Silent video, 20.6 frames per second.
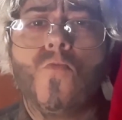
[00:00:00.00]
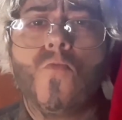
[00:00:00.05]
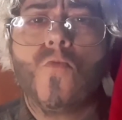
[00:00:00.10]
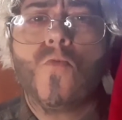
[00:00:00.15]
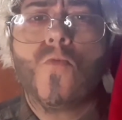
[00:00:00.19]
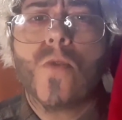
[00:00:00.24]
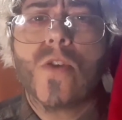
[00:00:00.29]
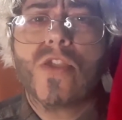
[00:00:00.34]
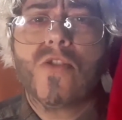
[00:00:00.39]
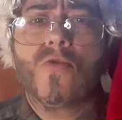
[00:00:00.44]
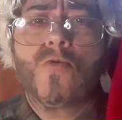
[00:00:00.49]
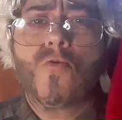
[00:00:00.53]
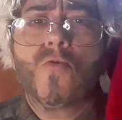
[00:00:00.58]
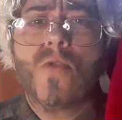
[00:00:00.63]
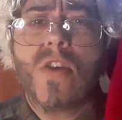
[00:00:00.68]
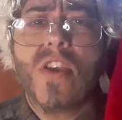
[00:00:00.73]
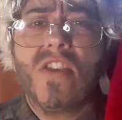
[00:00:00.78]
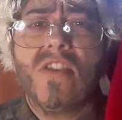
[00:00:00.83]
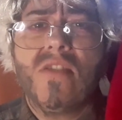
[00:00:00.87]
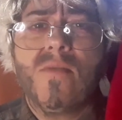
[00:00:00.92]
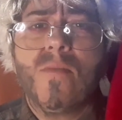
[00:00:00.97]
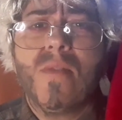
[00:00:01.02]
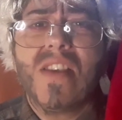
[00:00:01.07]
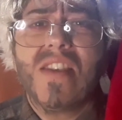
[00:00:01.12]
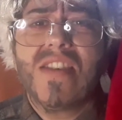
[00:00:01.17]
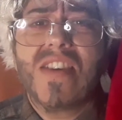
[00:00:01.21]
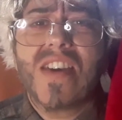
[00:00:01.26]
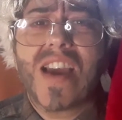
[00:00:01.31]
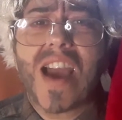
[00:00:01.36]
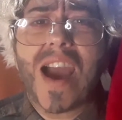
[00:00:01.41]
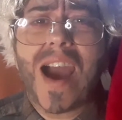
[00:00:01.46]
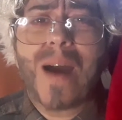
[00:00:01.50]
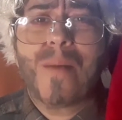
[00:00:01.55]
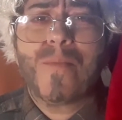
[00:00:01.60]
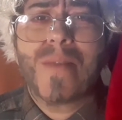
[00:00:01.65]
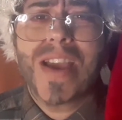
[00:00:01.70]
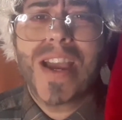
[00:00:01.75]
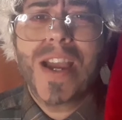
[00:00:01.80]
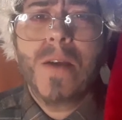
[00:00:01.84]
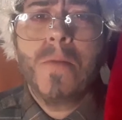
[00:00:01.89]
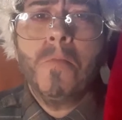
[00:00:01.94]
With Christmas
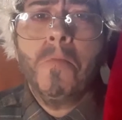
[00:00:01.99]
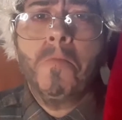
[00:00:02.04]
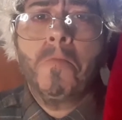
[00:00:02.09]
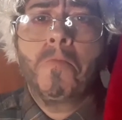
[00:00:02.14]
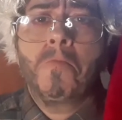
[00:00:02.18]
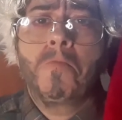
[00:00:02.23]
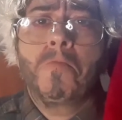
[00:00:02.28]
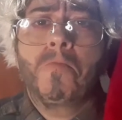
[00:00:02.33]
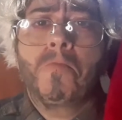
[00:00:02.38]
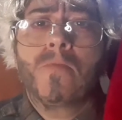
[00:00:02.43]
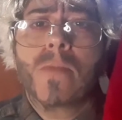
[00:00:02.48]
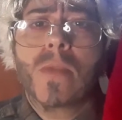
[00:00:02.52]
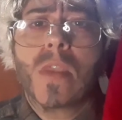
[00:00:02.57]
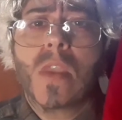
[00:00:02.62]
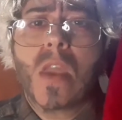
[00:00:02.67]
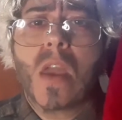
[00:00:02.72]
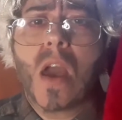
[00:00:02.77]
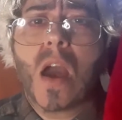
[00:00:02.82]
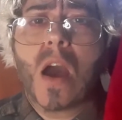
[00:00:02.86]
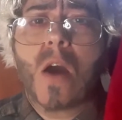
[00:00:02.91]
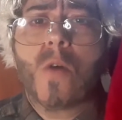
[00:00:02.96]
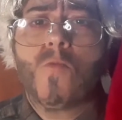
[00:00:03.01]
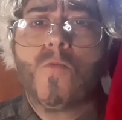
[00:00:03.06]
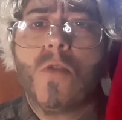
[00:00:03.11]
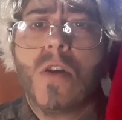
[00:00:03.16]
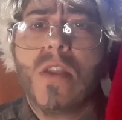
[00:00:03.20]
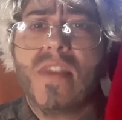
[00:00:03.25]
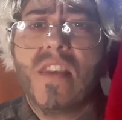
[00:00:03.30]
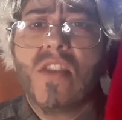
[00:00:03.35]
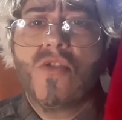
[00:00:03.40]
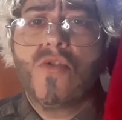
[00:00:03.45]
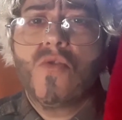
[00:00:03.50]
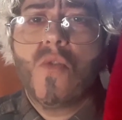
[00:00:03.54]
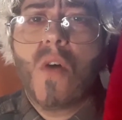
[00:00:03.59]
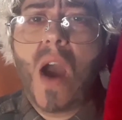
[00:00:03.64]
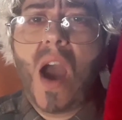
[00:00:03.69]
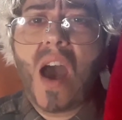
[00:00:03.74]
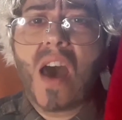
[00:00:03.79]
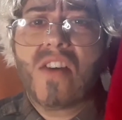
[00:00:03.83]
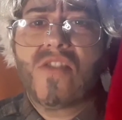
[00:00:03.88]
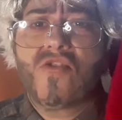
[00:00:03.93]
coming, I wanted to
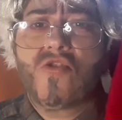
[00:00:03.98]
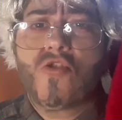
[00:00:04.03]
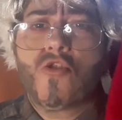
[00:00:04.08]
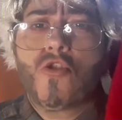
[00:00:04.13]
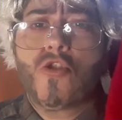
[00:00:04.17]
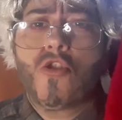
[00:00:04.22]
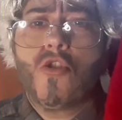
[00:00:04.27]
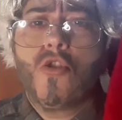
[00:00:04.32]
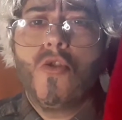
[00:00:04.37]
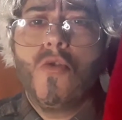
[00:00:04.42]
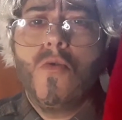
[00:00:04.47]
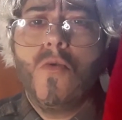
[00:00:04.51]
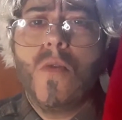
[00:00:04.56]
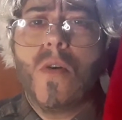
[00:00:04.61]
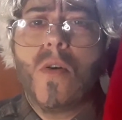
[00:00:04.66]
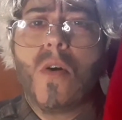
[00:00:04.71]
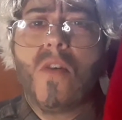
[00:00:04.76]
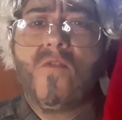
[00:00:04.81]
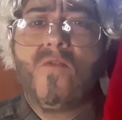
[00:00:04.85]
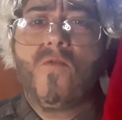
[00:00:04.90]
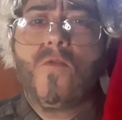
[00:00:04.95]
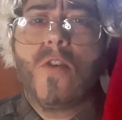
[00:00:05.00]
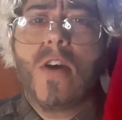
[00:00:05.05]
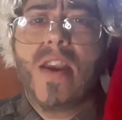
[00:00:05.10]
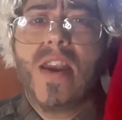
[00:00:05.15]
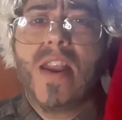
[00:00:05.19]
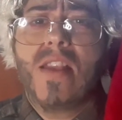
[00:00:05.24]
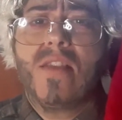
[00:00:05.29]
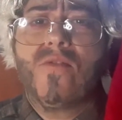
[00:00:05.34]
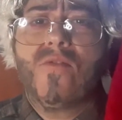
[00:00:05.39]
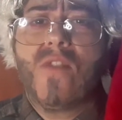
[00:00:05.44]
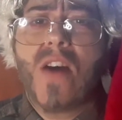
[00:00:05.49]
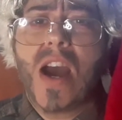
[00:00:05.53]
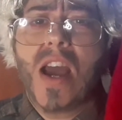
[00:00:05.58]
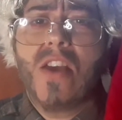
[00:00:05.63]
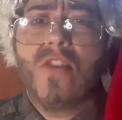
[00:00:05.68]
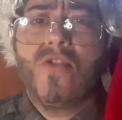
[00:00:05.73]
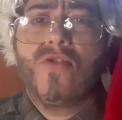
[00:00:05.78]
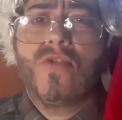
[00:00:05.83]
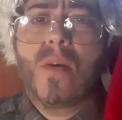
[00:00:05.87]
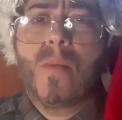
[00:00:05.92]
ask you for an
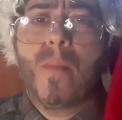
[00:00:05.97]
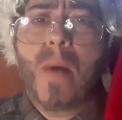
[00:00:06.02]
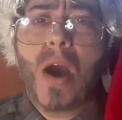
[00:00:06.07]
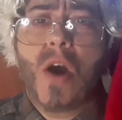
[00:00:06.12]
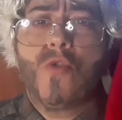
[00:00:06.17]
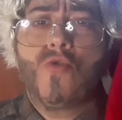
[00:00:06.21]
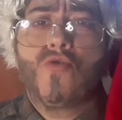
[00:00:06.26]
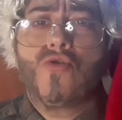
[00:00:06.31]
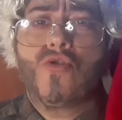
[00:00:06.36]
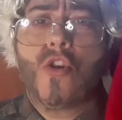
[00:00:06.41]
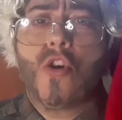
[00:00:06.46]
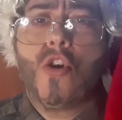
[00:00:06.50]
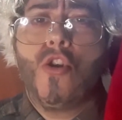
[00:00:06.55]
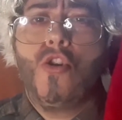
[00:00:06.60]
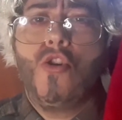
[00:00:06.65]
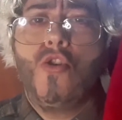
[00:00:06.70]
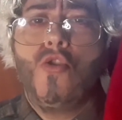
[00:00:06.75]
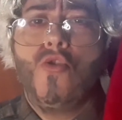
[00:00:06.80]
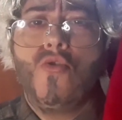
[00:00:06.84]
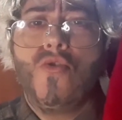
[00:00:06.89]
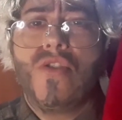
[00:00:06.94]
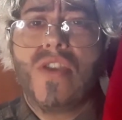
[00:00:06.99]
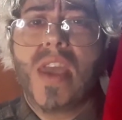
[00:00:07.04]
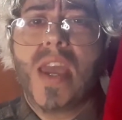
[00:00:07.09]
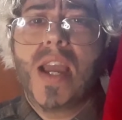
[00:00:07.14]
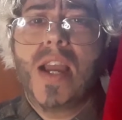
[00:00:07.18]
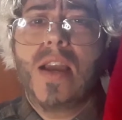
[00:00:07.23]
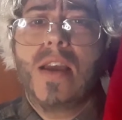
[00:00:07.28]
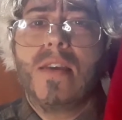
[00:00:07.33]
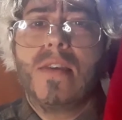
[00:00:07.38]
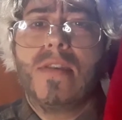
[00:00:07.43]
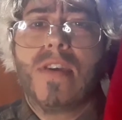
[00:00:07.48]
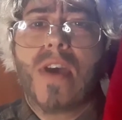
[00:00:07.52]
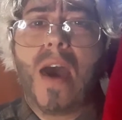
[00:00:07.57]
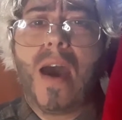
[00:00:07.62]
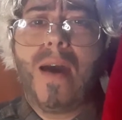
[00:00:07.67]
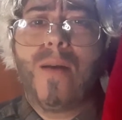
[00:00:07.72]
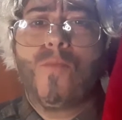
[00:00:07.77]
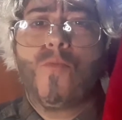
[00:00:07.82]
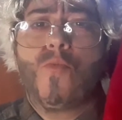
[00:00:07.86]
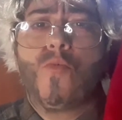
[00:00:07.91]
advice about losing
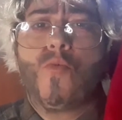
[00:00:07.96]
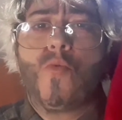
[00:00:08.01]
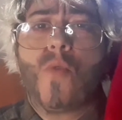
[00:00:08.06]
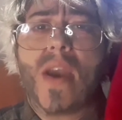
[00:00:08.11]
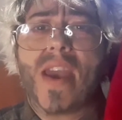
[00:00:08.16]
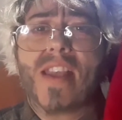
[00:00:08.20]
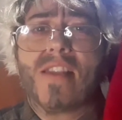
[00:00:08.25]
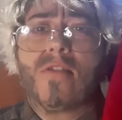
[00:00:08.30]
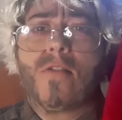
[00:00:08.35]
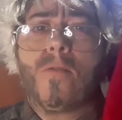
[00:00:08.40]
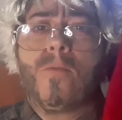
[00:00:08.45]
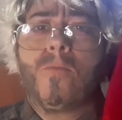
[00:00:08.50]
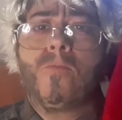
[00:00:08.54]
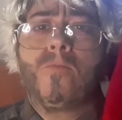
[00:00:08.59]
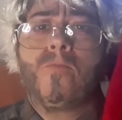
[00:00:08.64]
some weight.